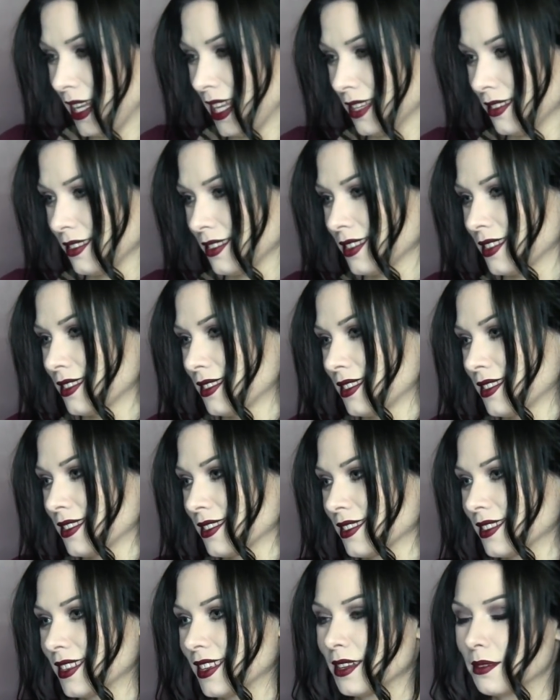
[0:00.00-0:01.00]
bands
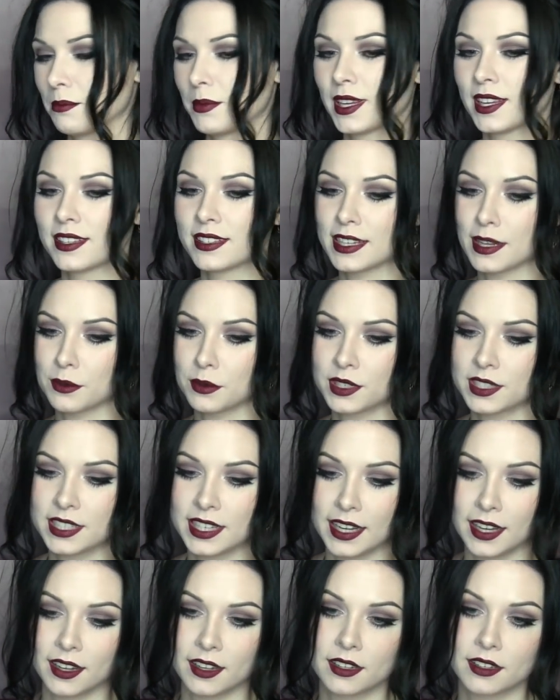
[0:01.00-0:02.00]
because that would
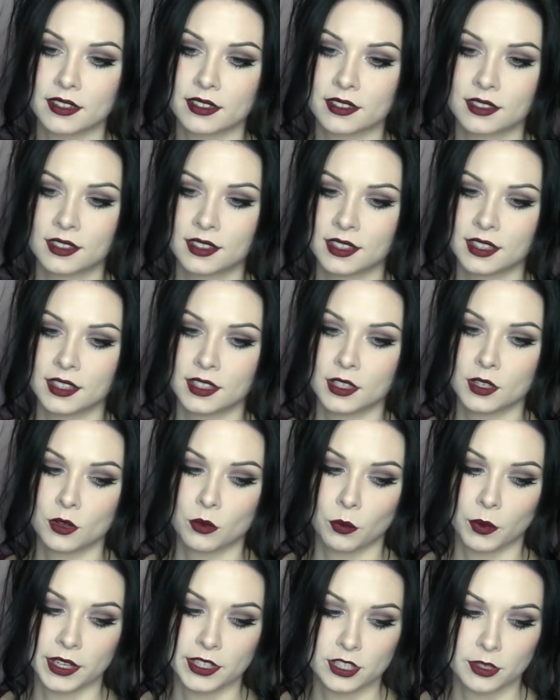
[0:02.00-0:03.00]
take
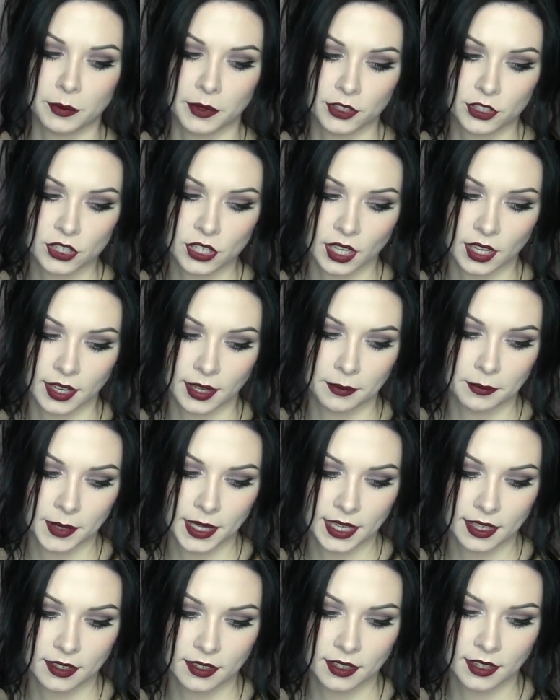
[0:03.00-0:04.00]
way too much time
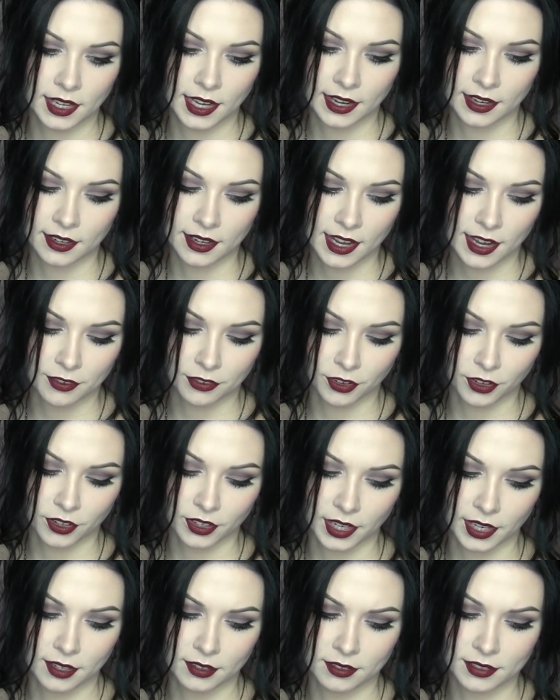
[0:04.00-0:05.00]
and
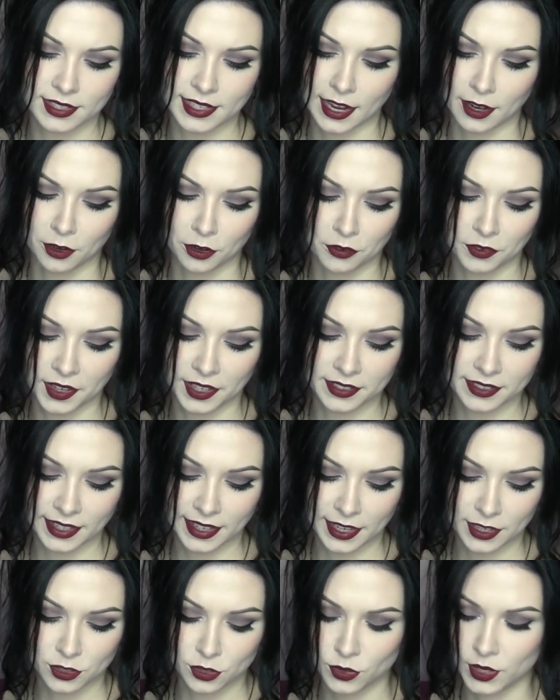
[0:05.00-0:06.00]
effort and sacrifice. I
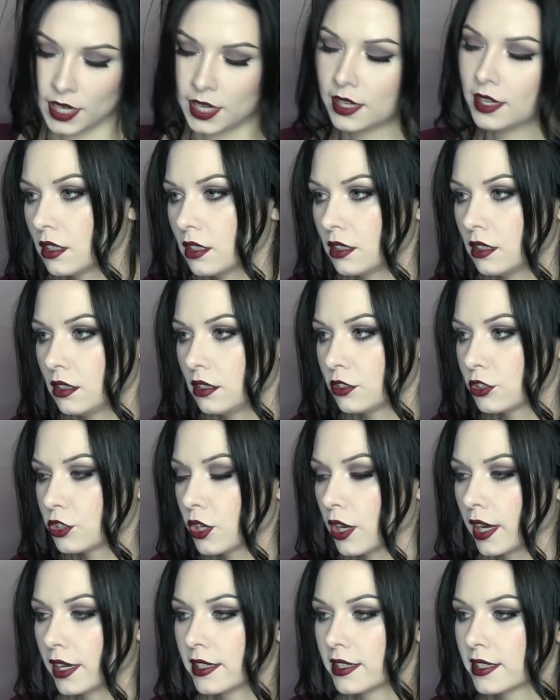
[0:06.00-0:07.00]
can't do that. I'll
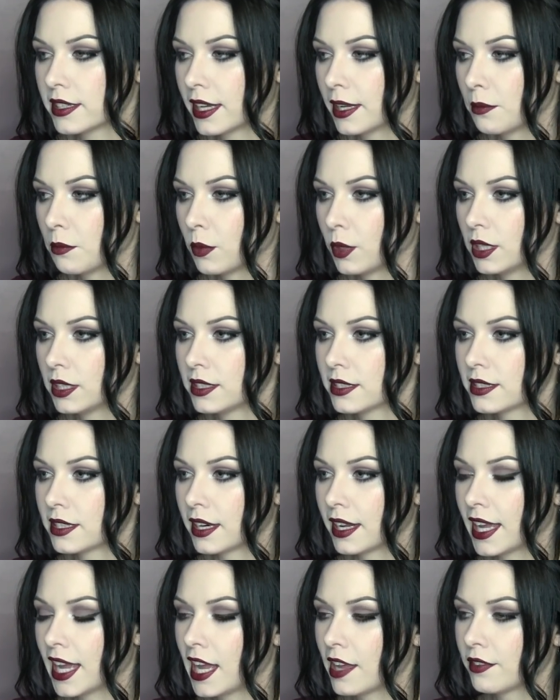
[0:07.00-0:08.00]
try to name ones that
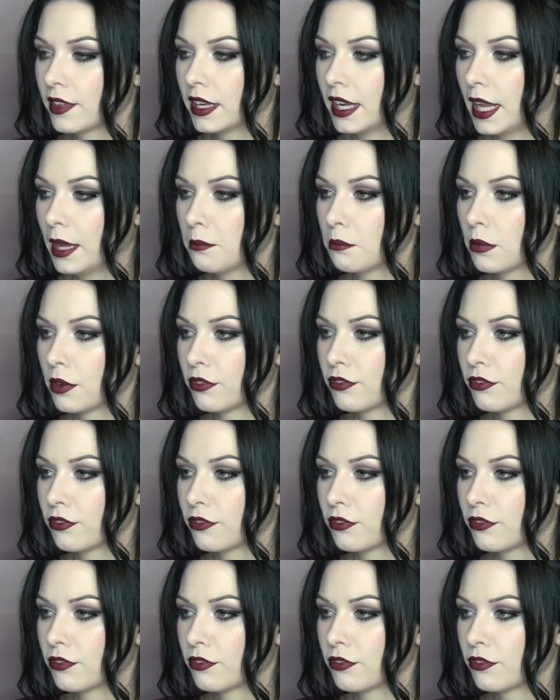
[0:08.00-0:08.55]
I haven't named